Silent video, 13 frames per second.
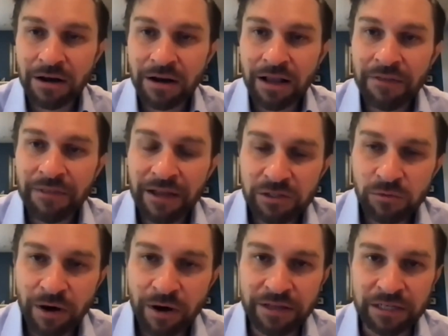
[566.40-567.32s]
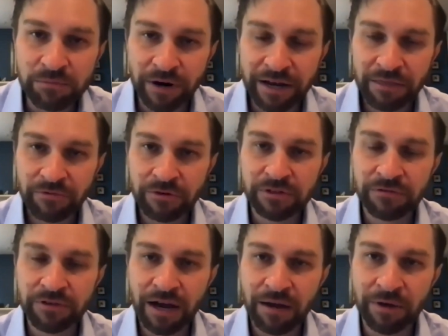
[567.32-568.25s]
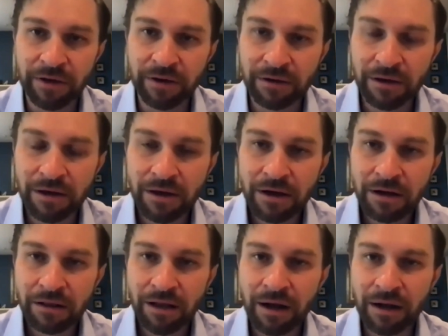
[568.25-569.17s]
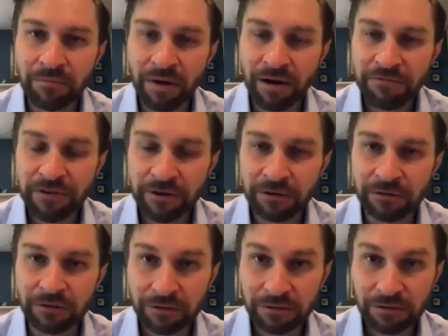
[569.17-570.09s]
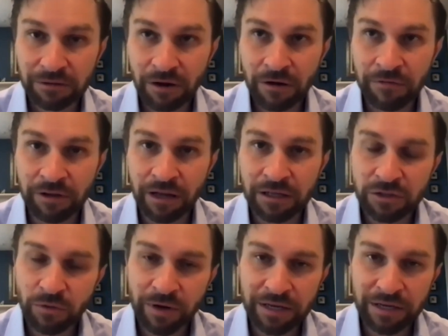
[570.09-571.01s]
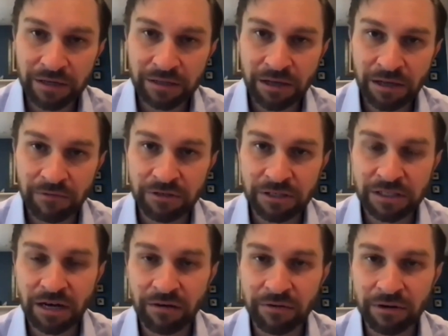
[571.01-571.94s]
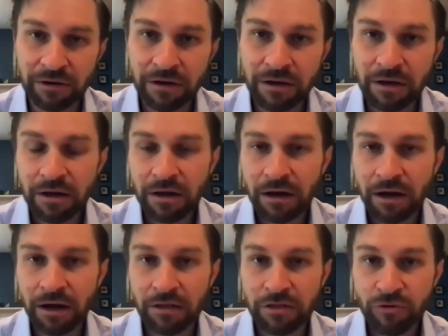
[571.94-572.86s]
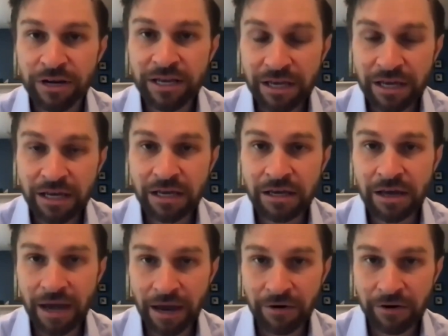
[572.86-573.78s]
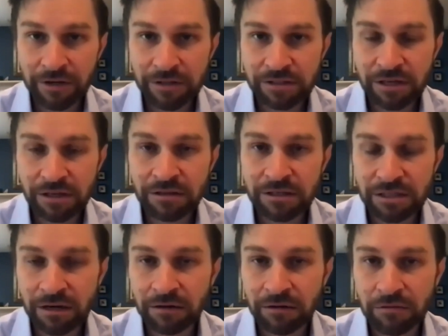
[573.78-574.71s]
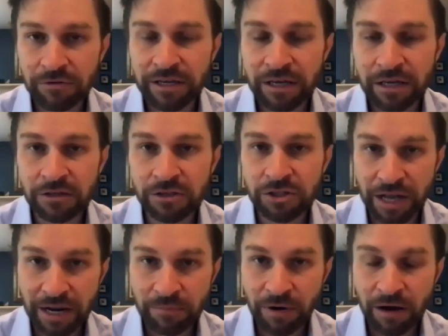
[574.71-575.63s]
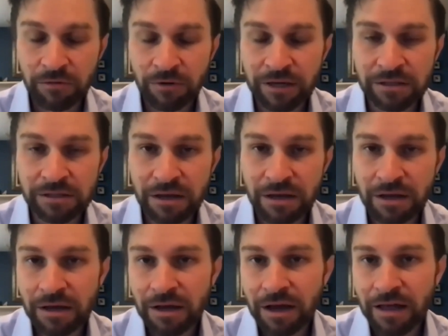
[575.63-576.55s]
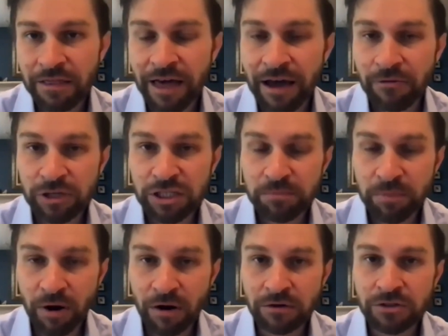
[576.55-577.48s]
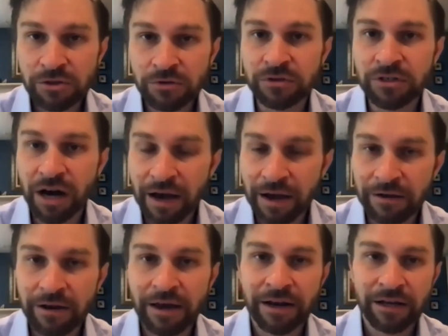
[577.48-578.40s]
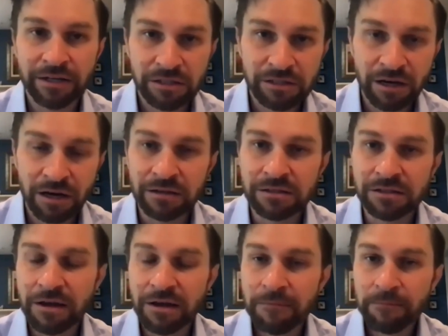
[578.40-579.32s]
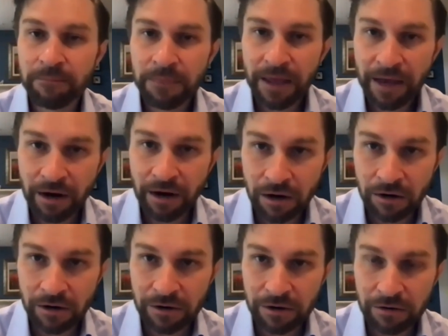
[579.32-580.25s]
And that's where these breakthroughs have come in. Uh, my field over the last twenty years have discovered Uh, three key areas in the cell, three key genetic pathways that respond to diet and exercise and hunger